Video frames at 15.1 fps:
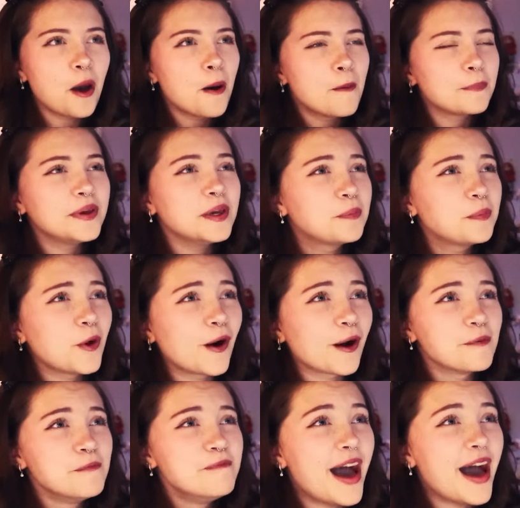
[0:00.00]
people are
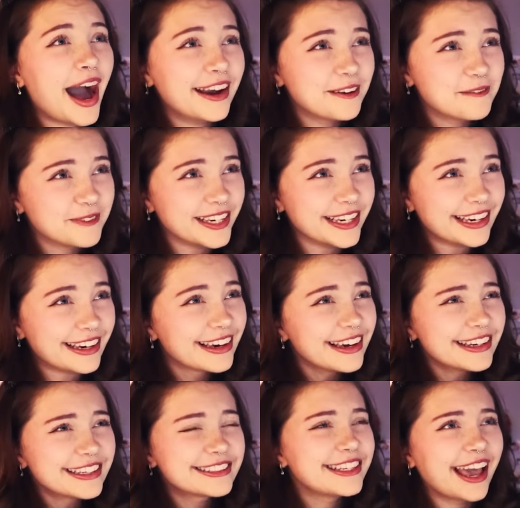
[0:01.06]
mad at me
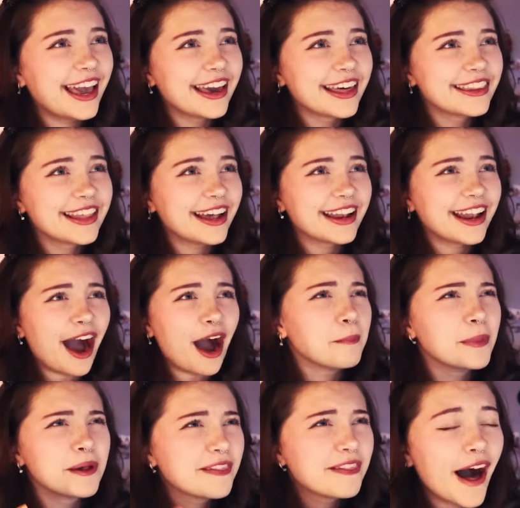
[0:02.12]
saying that I'm
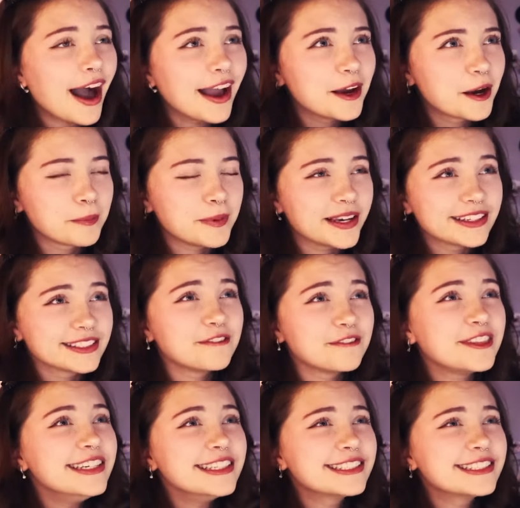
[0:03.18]
a liar because of
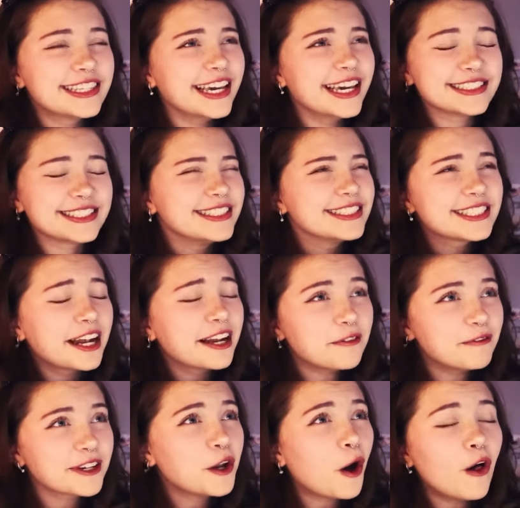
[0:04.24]
these things instead of
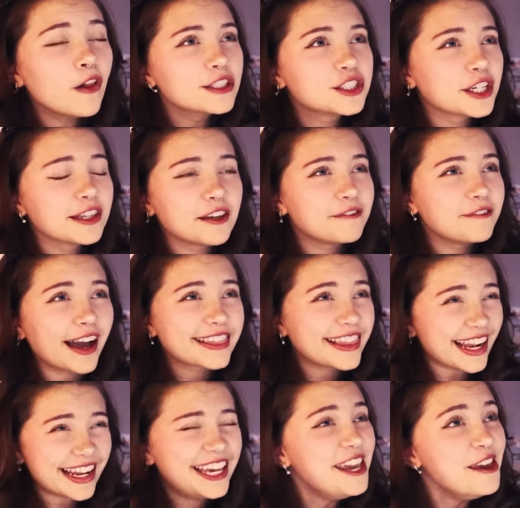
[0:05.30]
acknowledging the fact
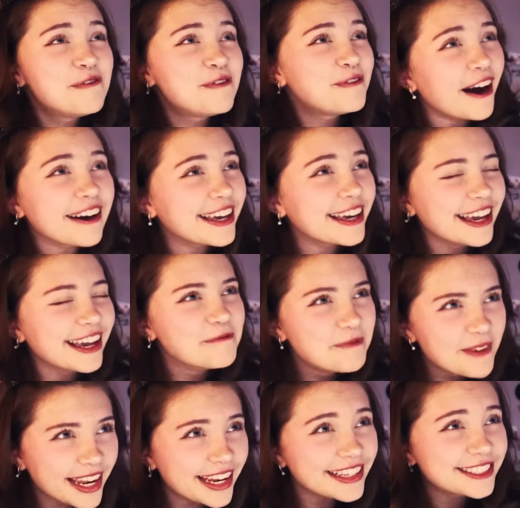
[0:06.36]
that he fucking
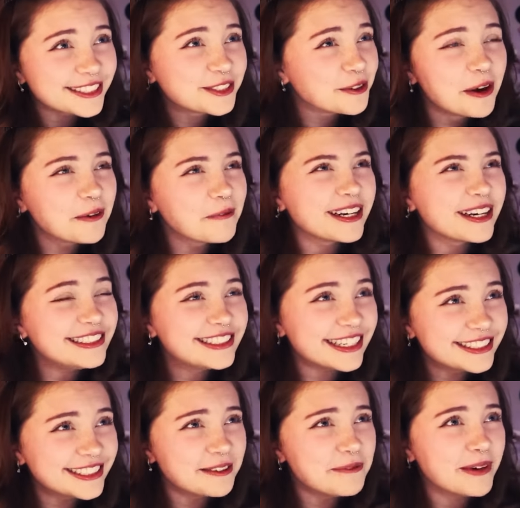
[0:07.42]
admitted to doing what he did
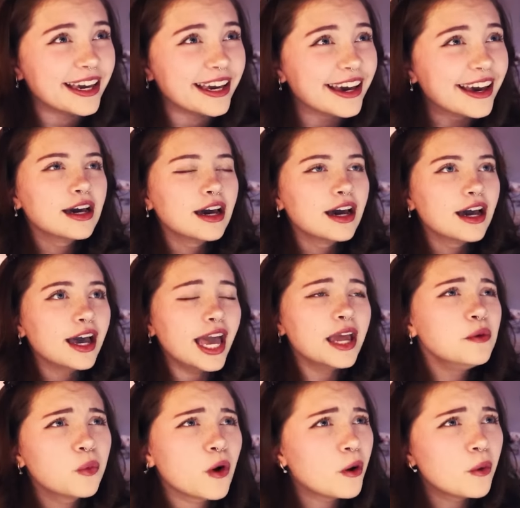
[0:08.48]
to me.
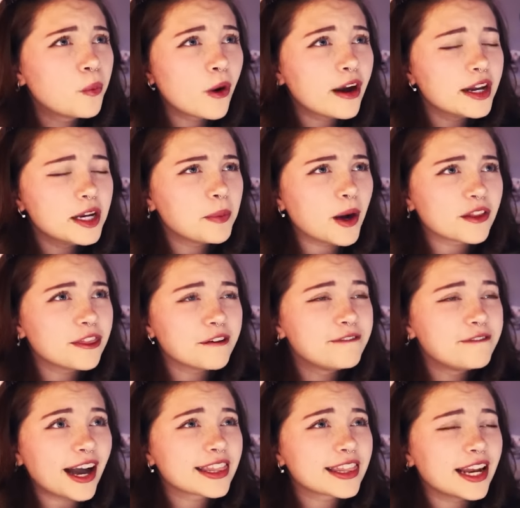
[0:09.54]
And we're worried about the
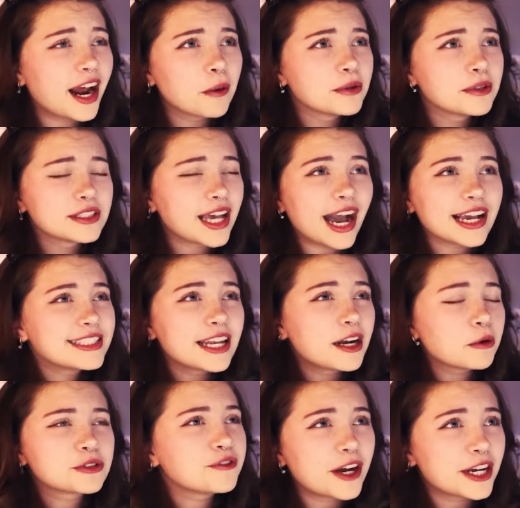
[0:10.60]
fact that I said I
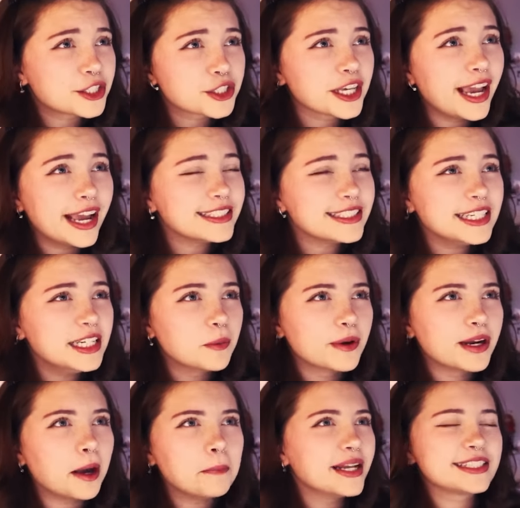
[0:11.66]
was freshly 18 when
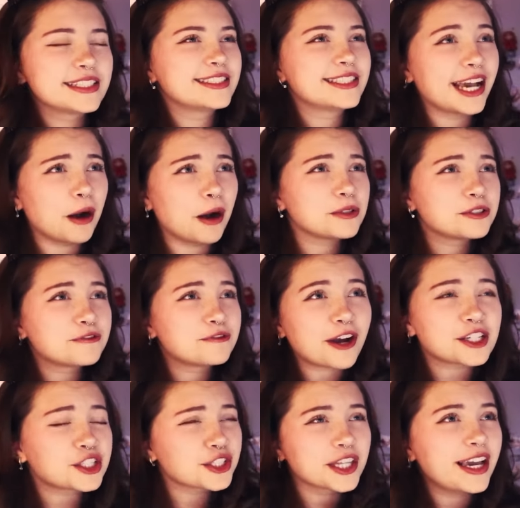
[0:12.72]
I meant to say I was
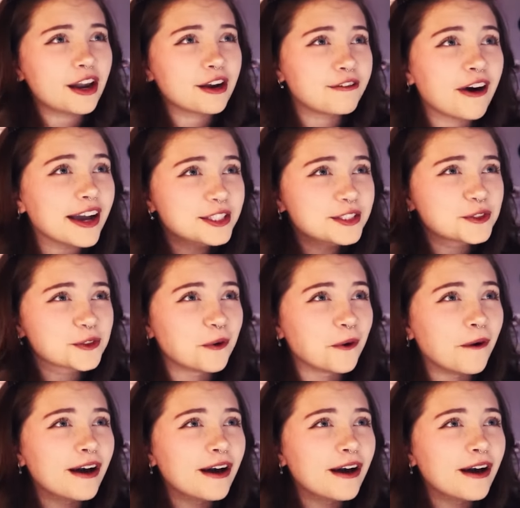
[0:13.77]
freshly out of high school.